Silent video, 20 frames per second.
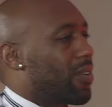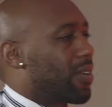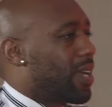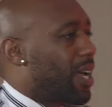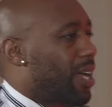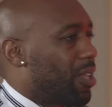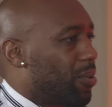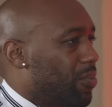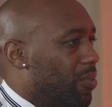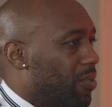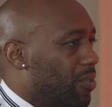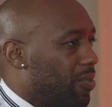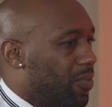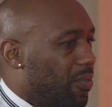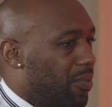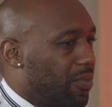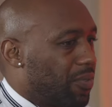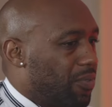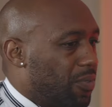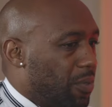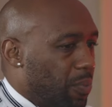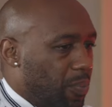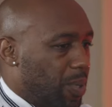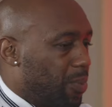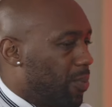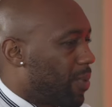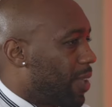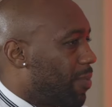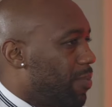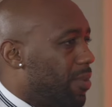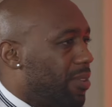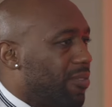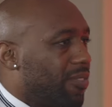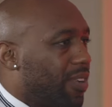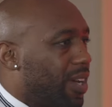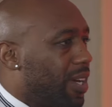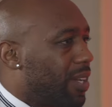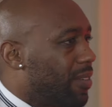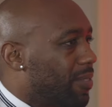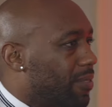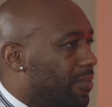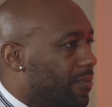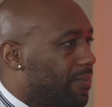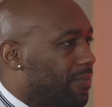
and caliber of, of the people I've been fighting.